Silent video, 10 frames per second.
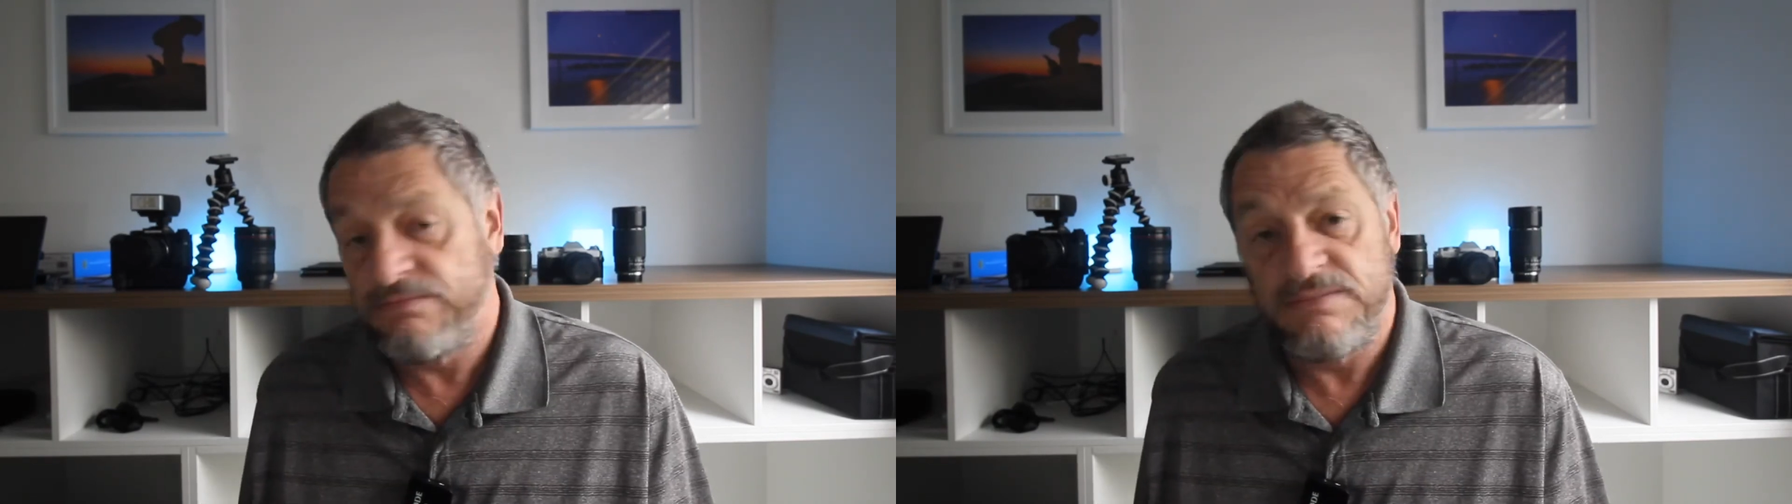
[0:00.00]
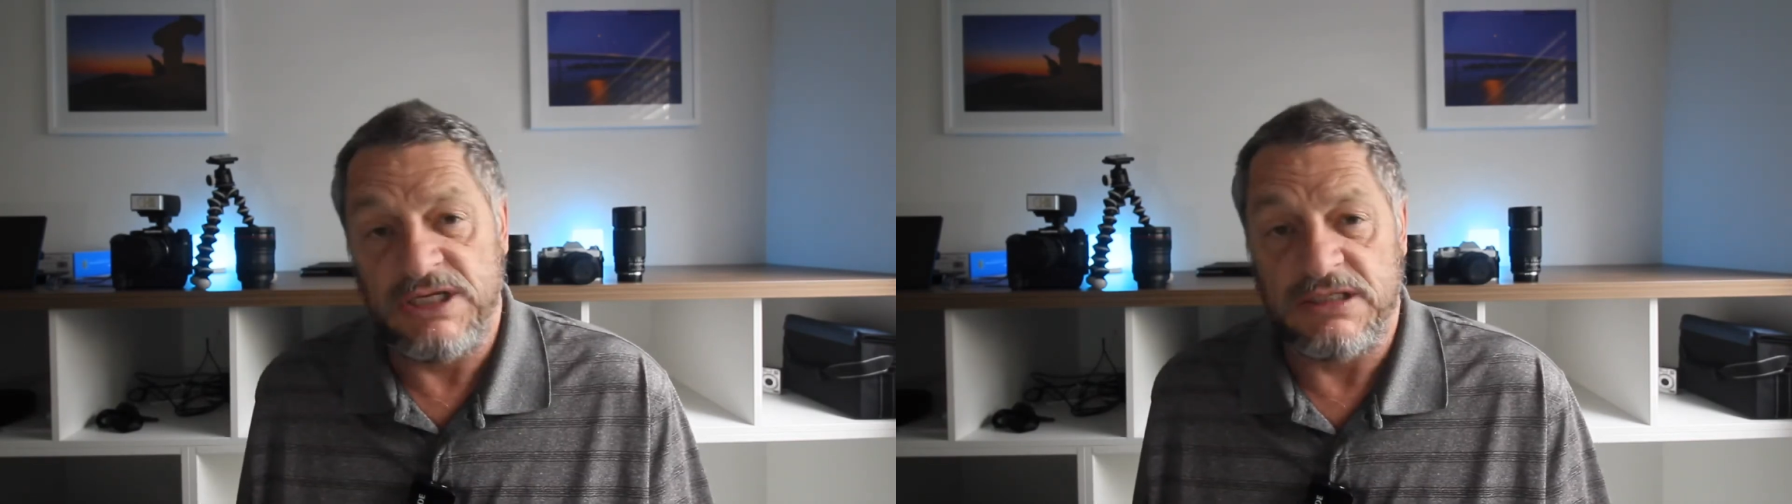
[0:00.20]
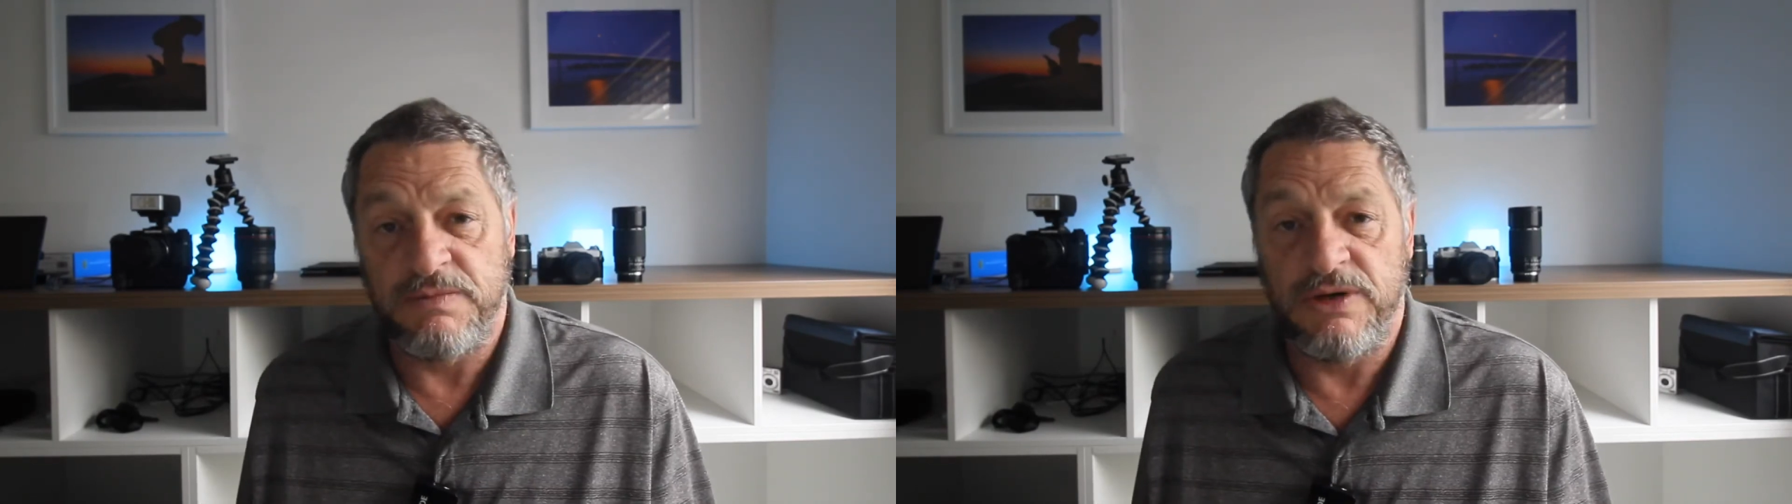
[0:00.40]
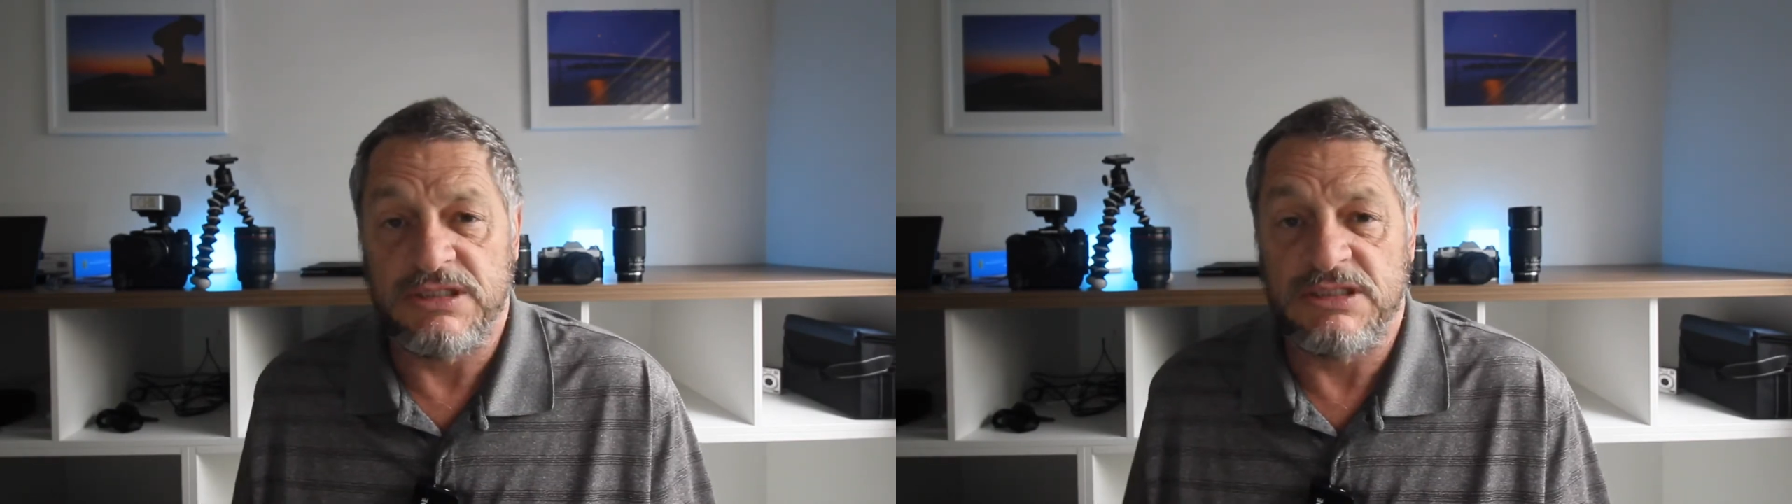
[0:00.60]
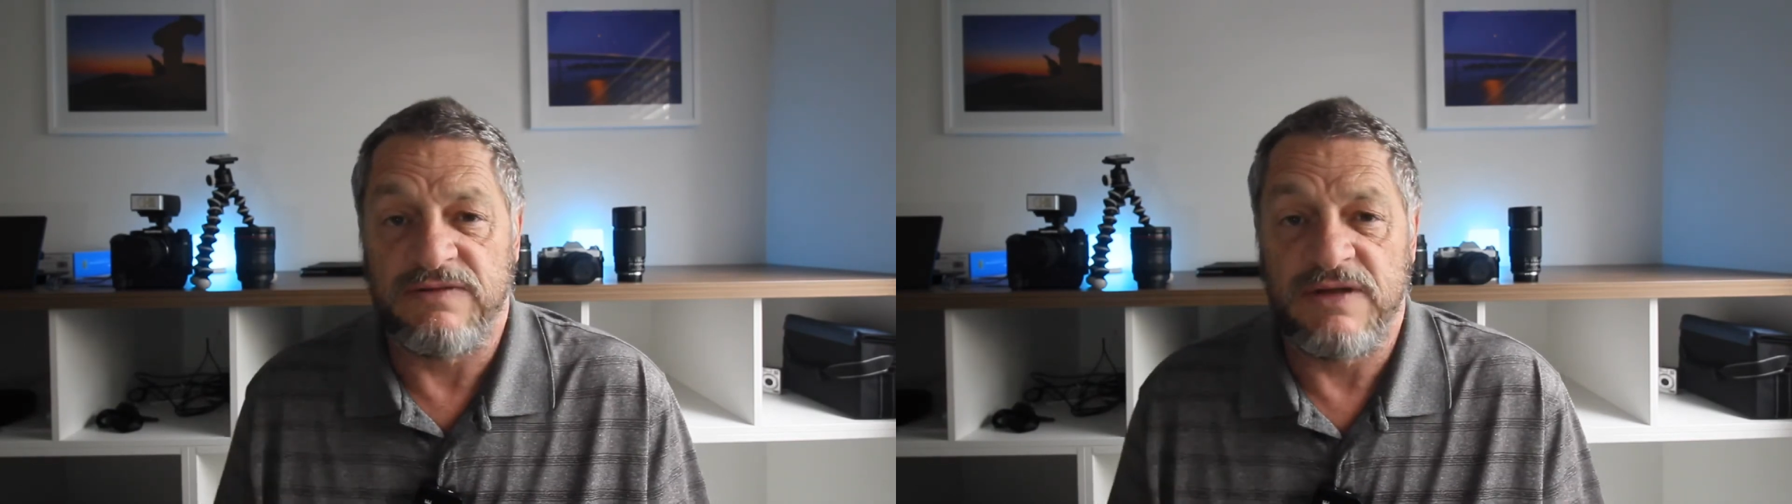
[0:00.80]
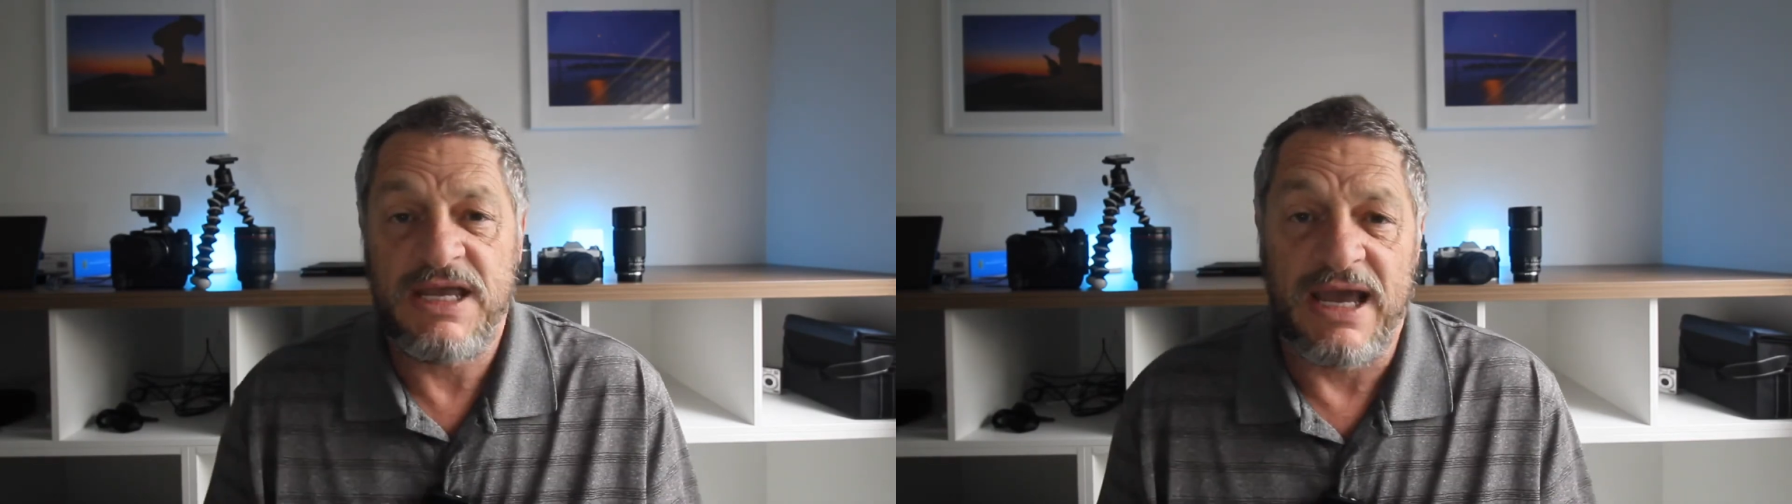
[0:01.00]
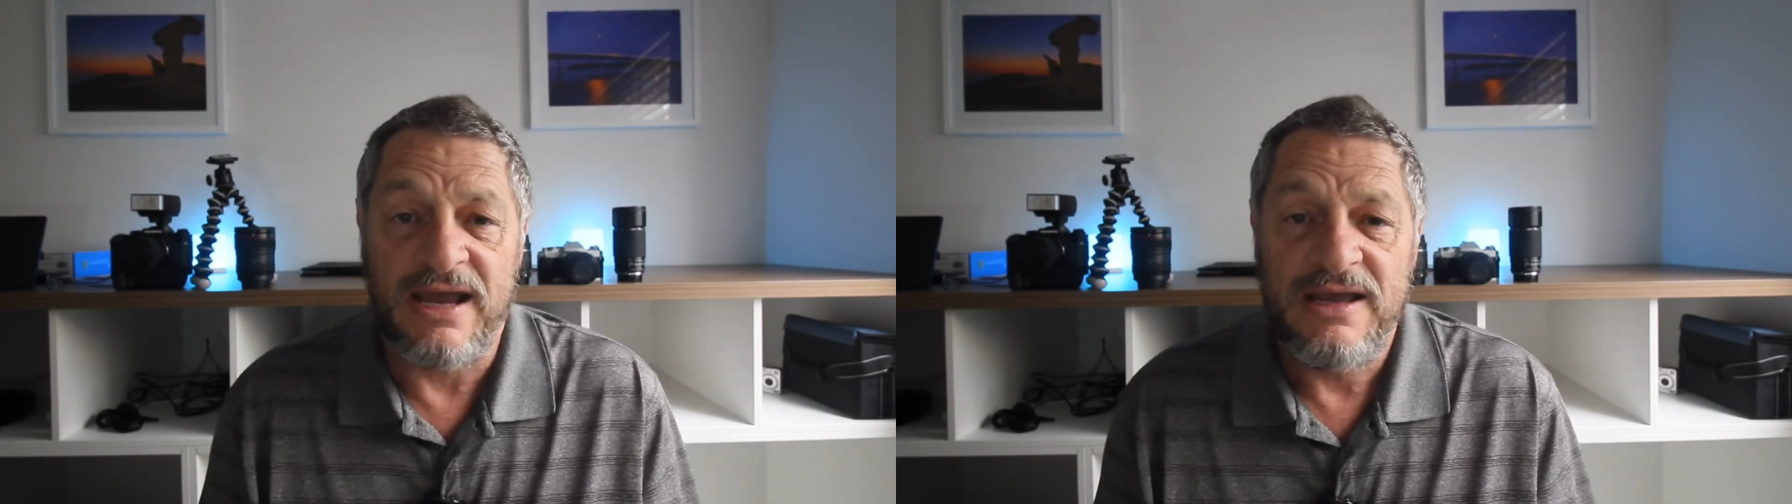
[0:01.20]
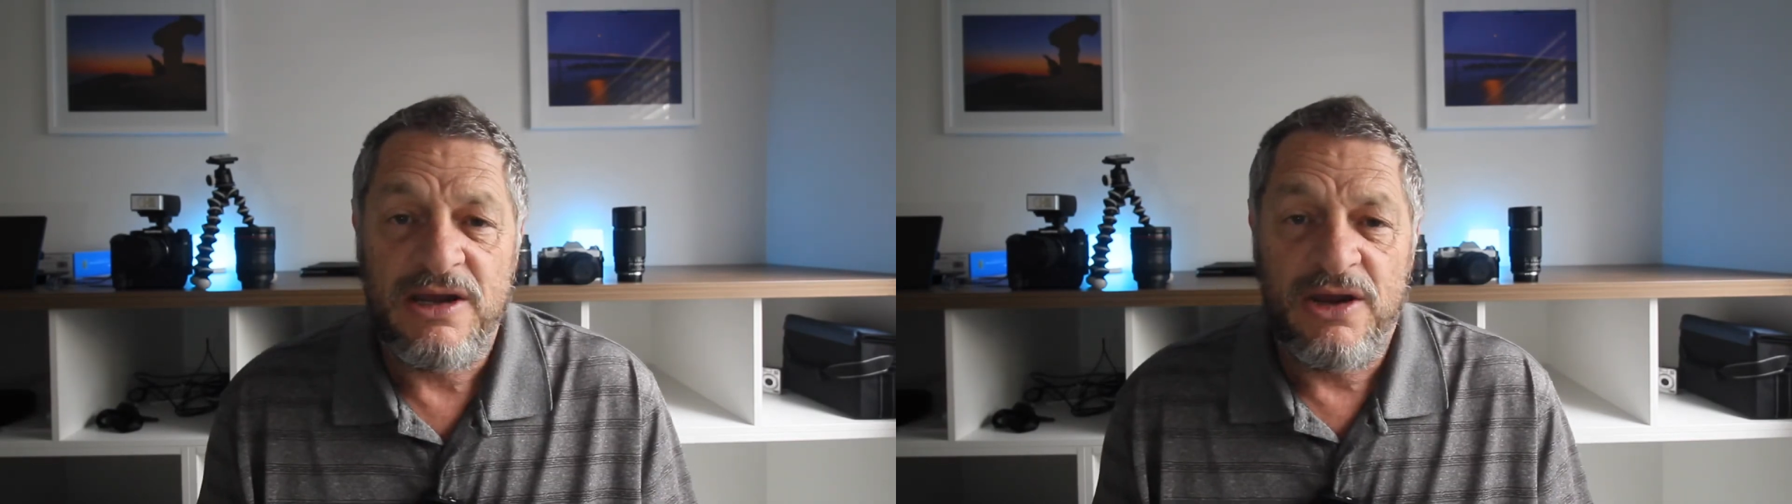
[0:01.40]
six pieces of gear